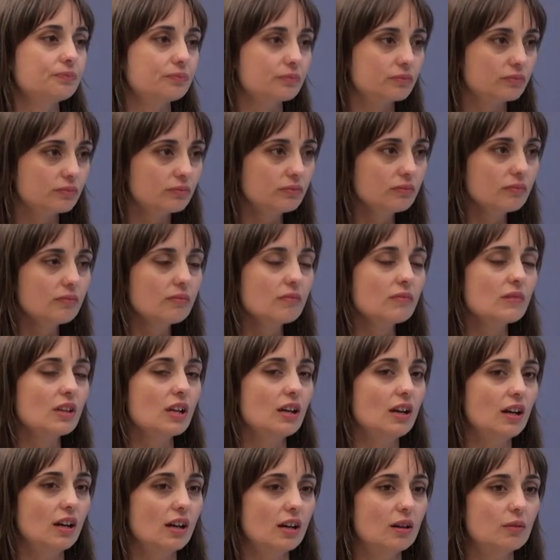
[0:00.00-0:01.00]
Yes,
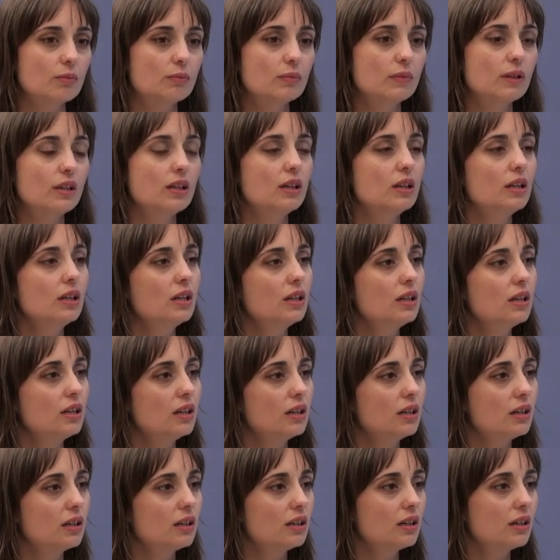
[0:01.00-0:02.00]
and they
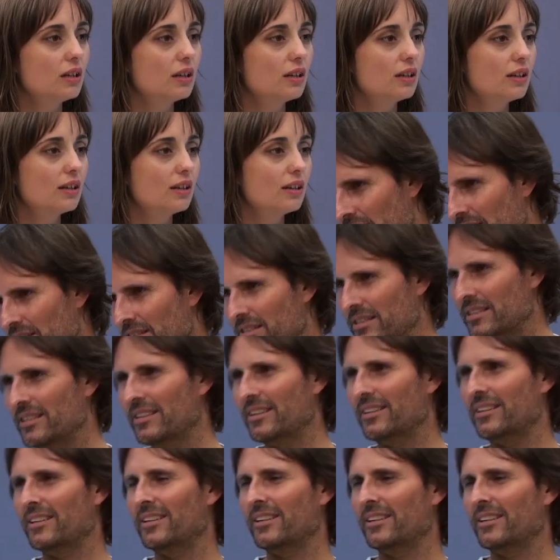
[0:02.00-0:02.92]
must be faced